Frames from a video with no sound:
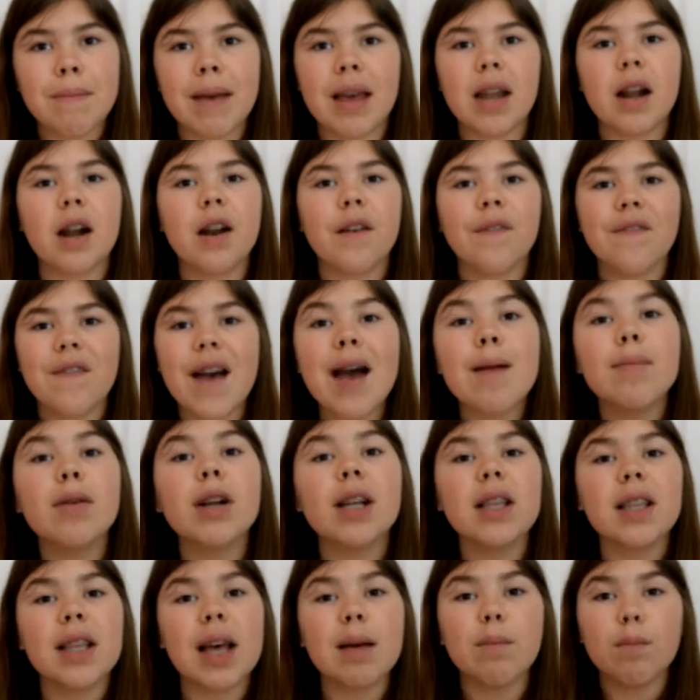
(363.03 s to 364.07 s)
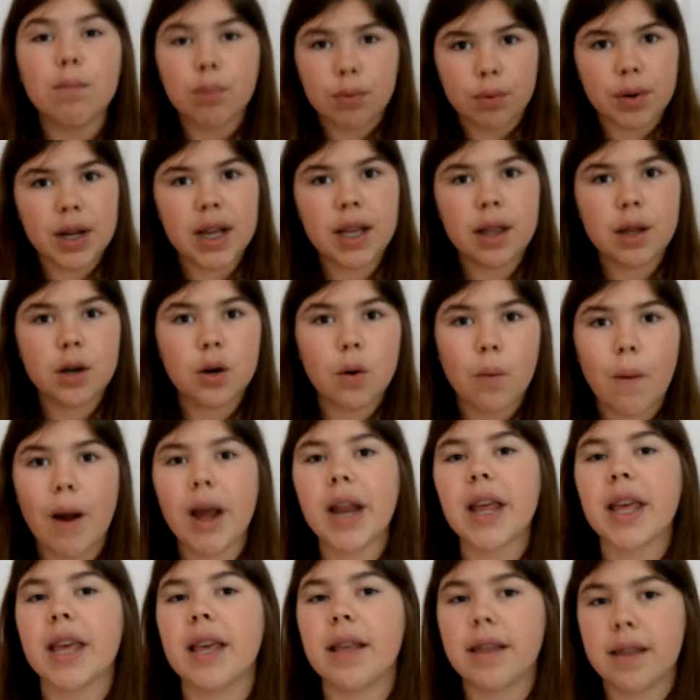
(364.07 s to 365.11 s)
made out of fabrics that breathed
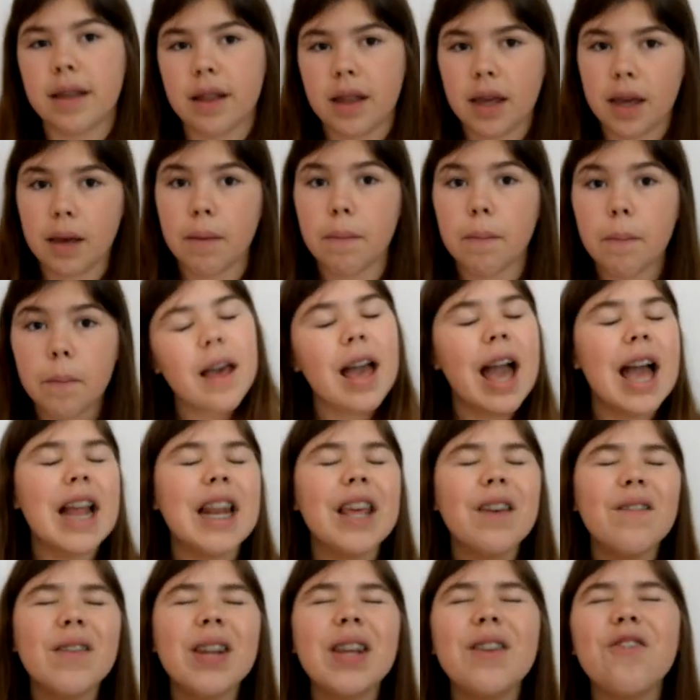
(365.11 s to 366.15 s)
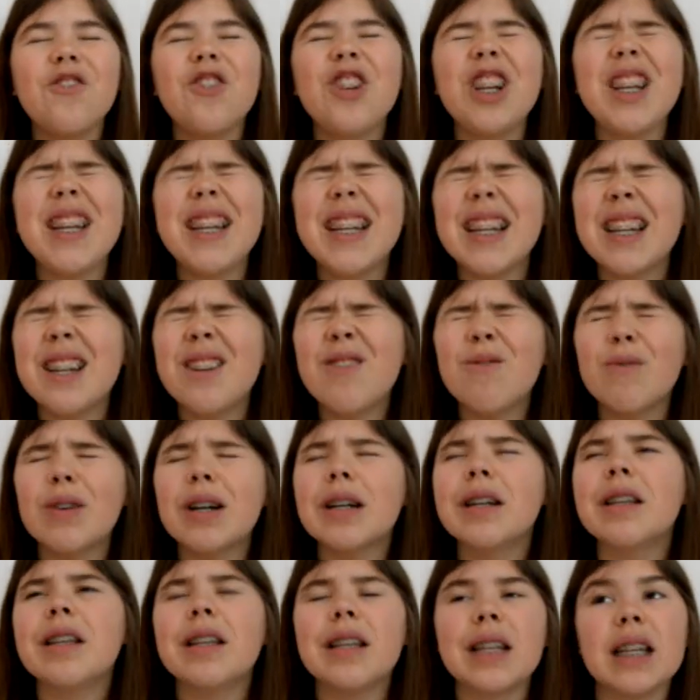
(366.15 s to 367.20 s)
quite easily. And even if she didn't
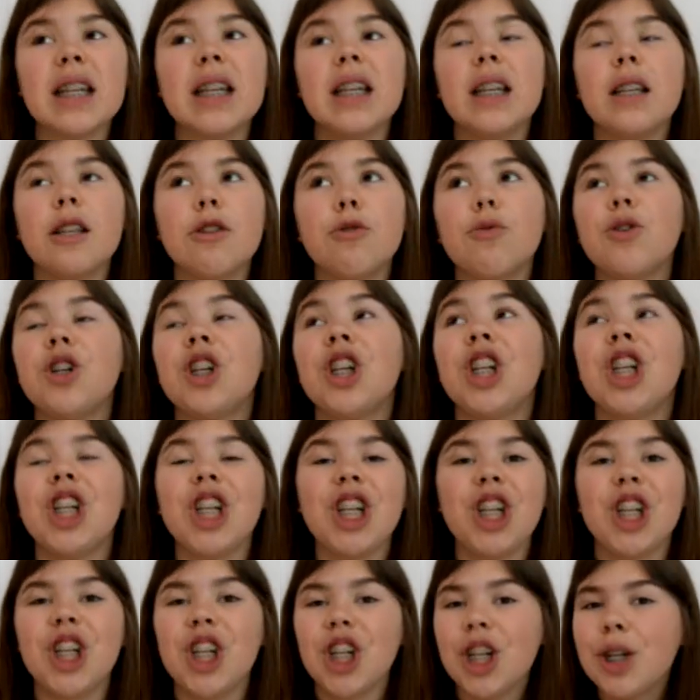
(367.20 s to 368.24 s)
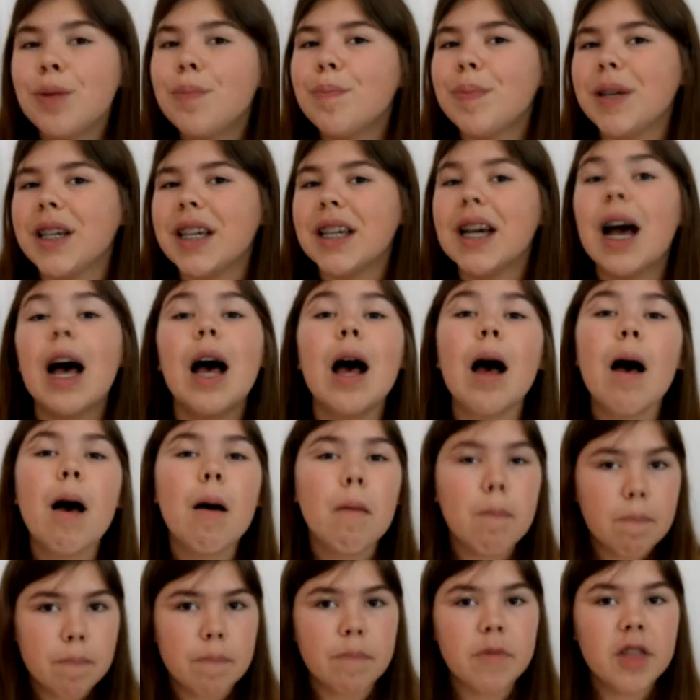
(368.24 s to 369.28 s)
wear stays, which she should be,
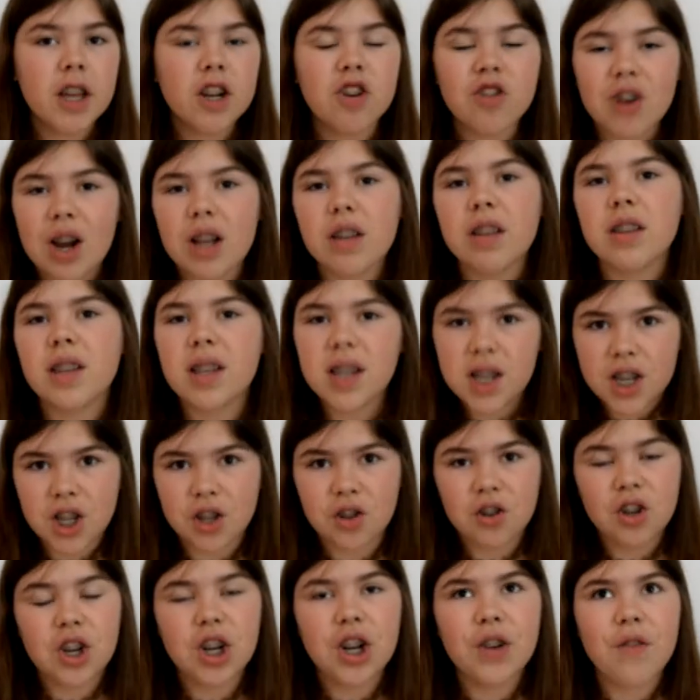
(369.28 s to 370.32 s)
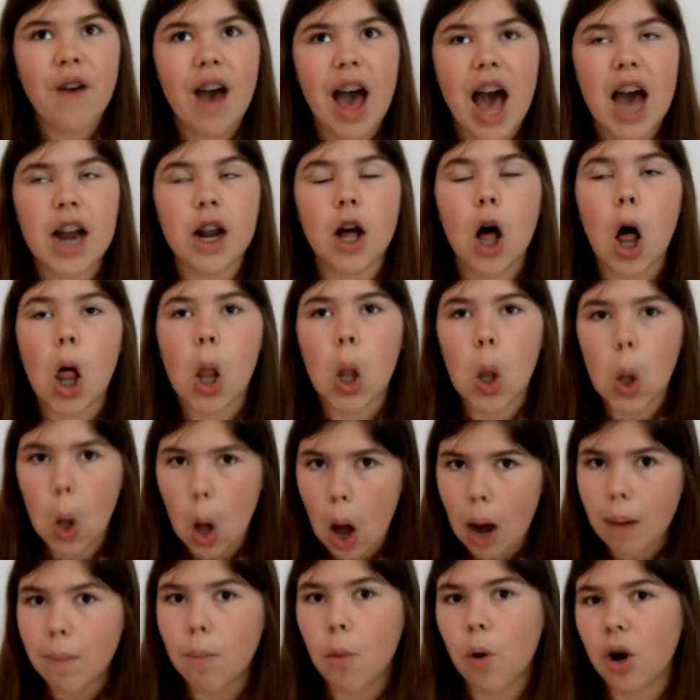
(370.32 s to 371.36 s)
the dress still could have had a
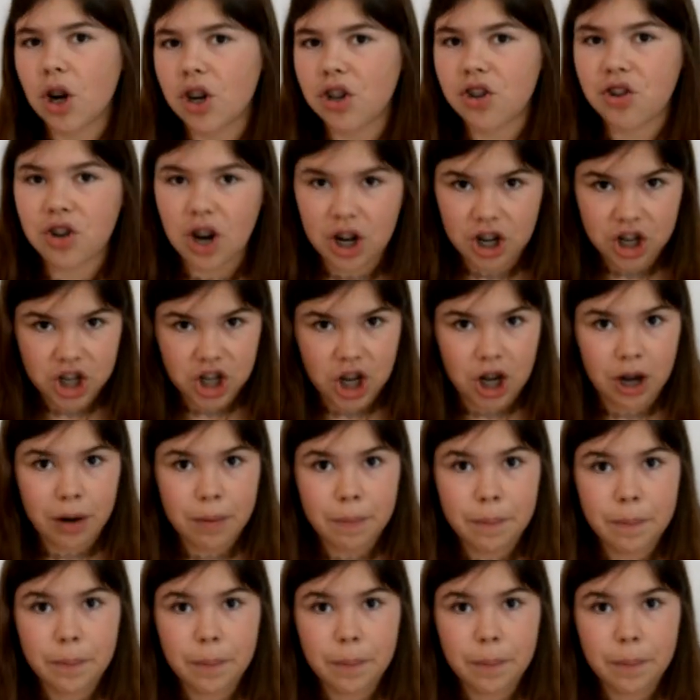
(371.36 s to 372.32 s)
lot more structure.